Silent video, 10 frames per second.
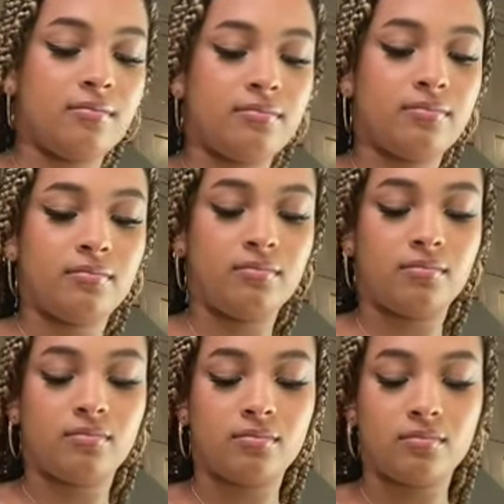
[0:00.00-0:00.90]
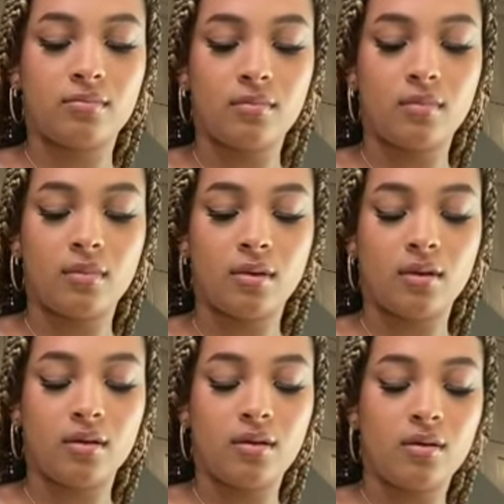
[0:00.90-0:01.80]

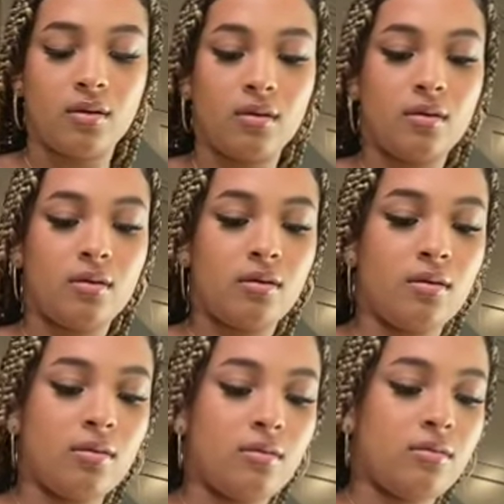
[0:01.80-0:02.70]
No one is speaking in this clip.